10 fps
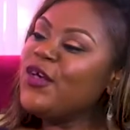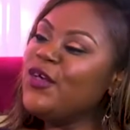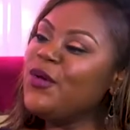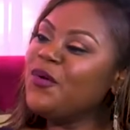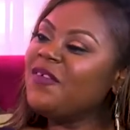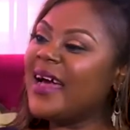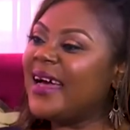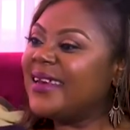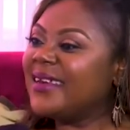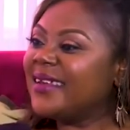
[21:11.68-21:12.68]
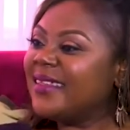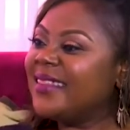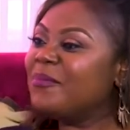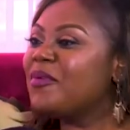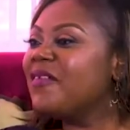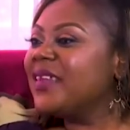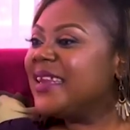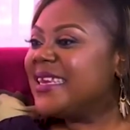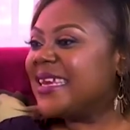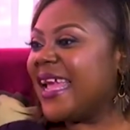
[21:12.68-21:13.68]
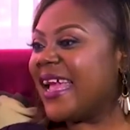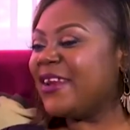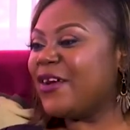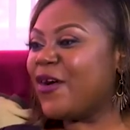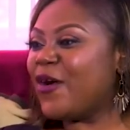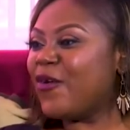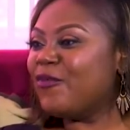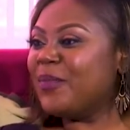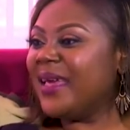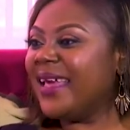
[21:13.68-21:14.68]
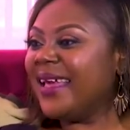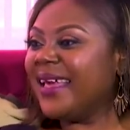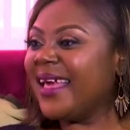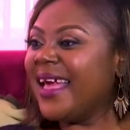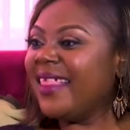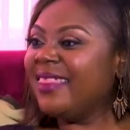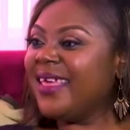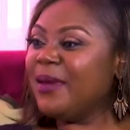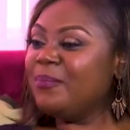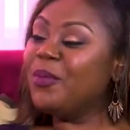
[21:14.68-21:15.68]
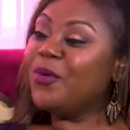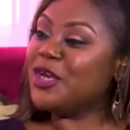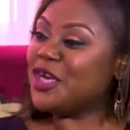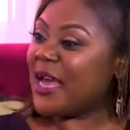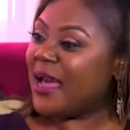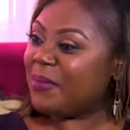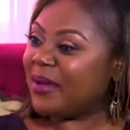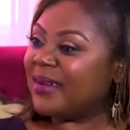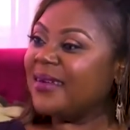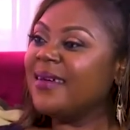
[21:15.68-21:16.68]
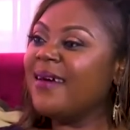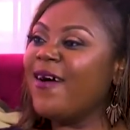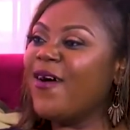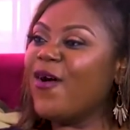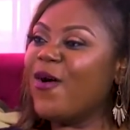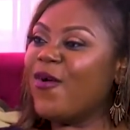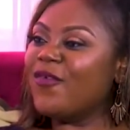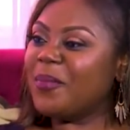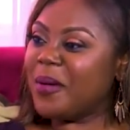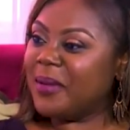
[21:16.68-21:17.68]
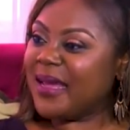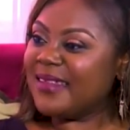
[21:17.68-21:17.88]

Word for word: You've had the privilege again of being the board chairman mm. of a public